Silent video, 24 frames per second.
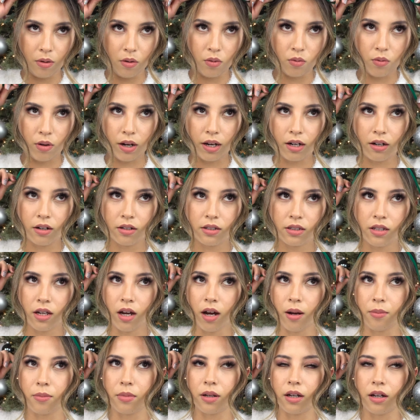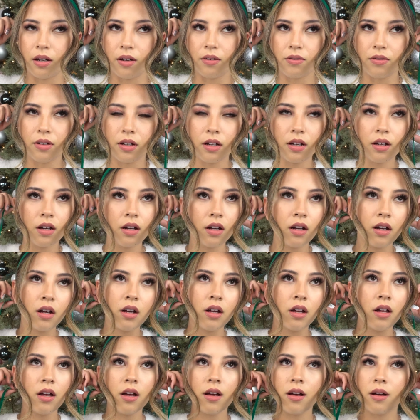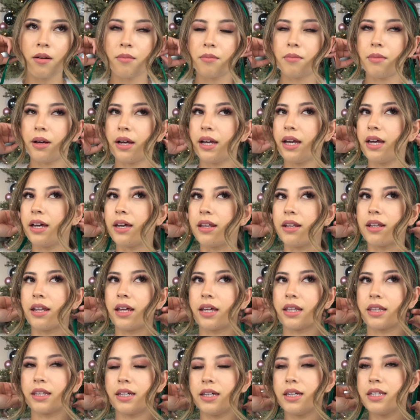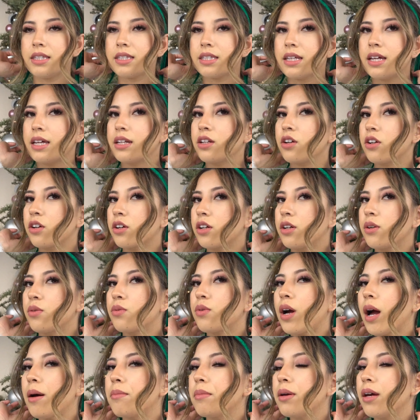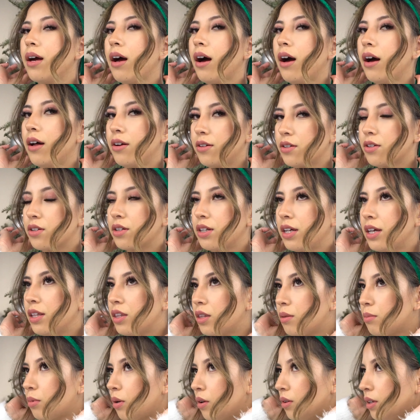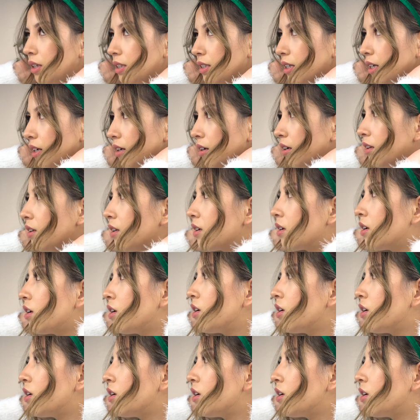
right on top of my head like this, and you're gonna wrap it underneath the ponytail.